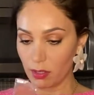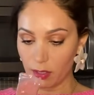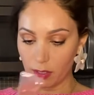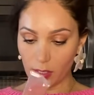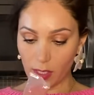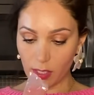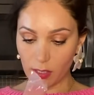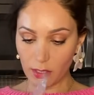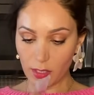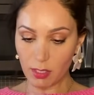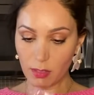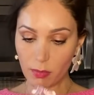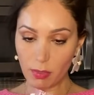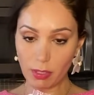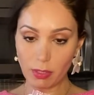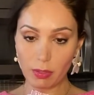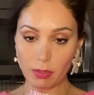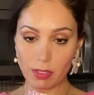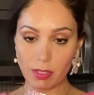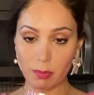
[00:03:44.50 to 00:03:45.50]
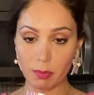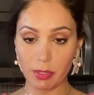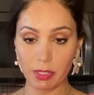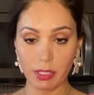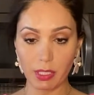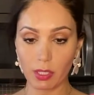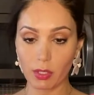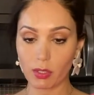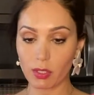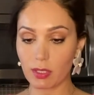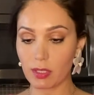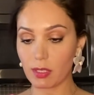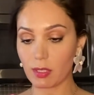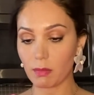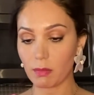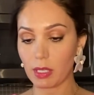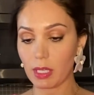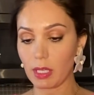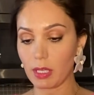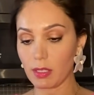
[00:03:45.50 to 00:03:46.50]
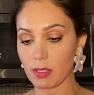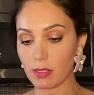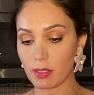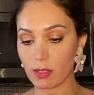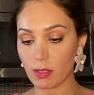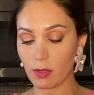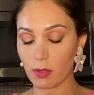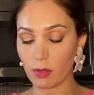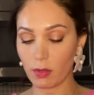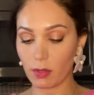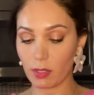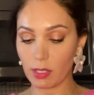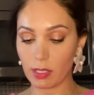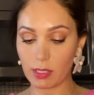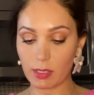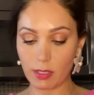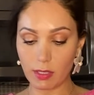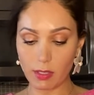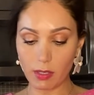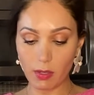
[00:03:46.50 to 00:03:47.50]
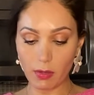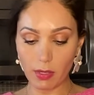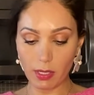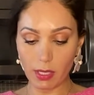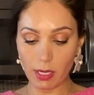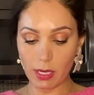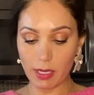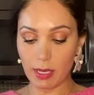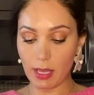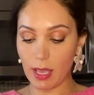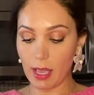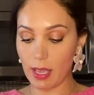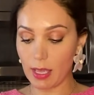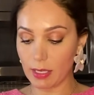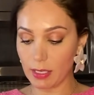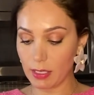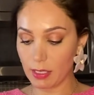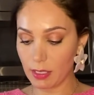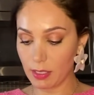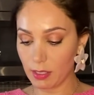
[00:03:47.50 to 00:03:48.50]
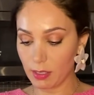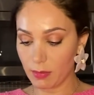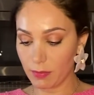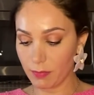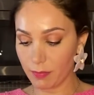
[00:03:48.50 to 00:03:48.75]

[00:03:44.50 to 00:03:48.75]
And this one looks pretty good to me. So let's go ahead and add it.